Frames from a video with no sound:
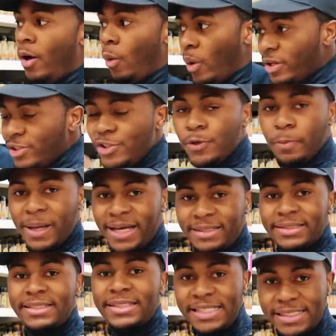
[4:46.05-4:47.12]
Once you
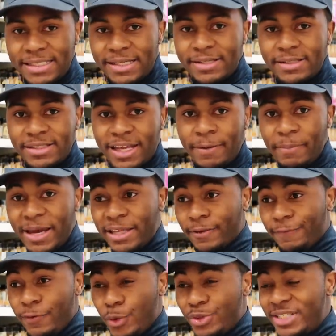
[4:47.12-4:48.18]
master seasonings and make
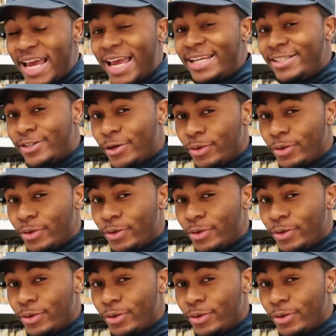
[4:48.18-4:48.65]
the food taste